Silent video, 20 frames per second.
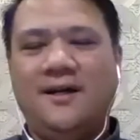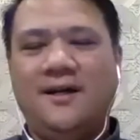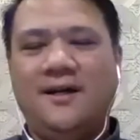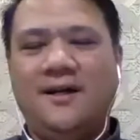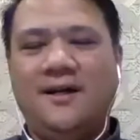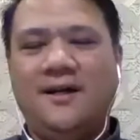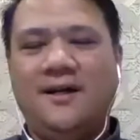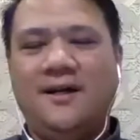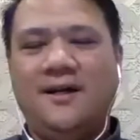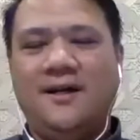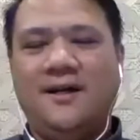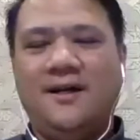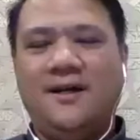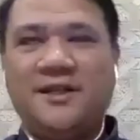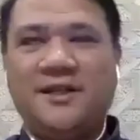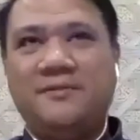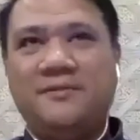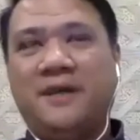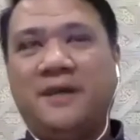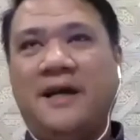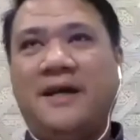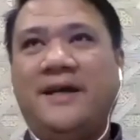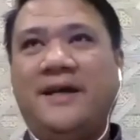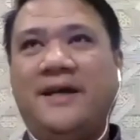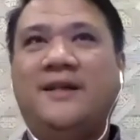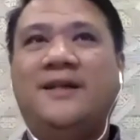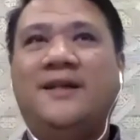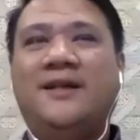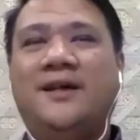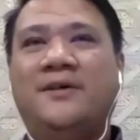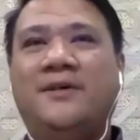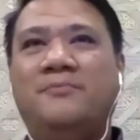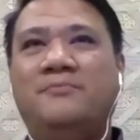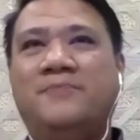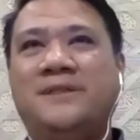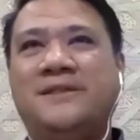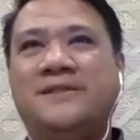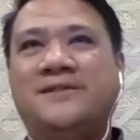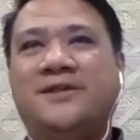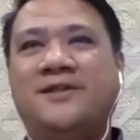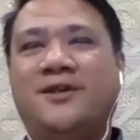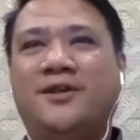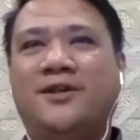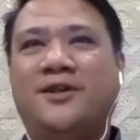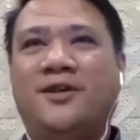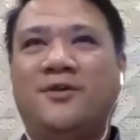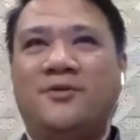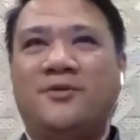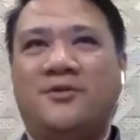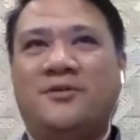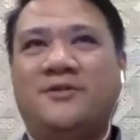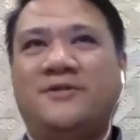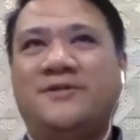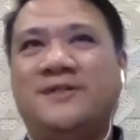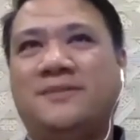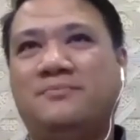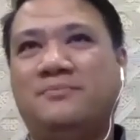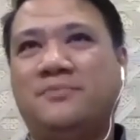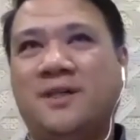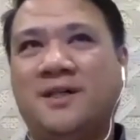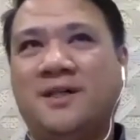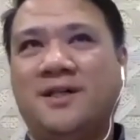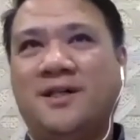actually, Mbak Ayan, based on our concept,